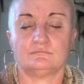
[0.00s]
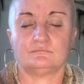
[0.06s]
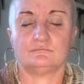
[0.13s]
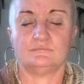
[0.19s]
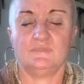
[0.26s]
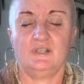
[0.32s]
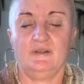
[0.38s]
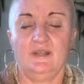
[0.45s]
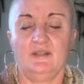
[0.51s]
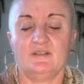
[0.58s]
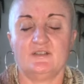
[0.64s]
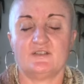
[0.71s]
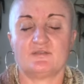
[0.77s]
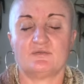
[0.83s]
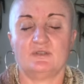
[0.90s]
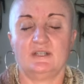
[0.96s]
And then
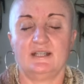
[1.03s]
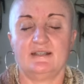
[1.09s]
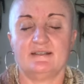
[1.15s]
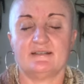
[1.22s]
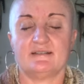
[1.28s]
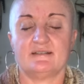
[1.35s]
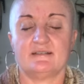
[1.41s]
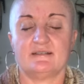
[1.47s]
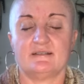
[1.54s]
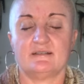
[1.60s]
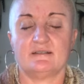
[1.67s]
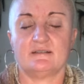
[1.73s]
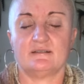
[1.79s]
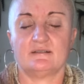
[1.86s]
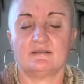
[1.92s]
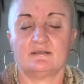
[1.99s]
just release
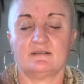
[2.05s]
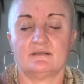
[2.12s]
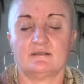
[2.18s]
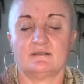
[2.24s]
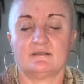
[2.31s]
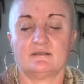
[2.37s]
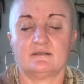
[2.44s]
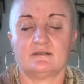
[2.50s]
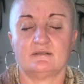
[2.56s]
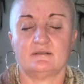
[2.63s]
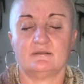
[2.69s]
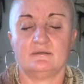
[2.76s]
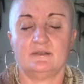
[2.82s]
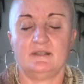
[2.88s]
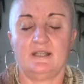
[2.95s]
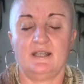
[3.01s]
with the